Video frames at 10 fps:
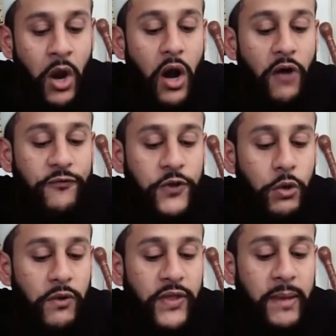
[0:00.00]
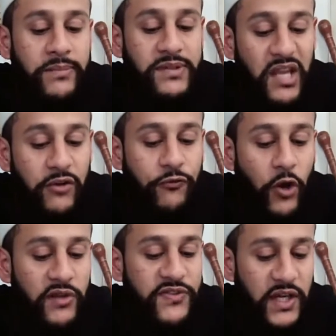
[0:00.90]
A few of them did
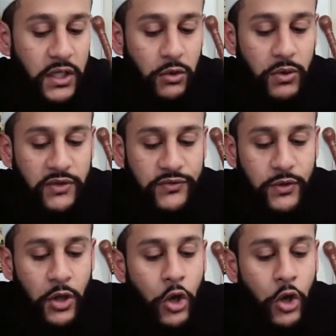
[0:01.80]
follow secularists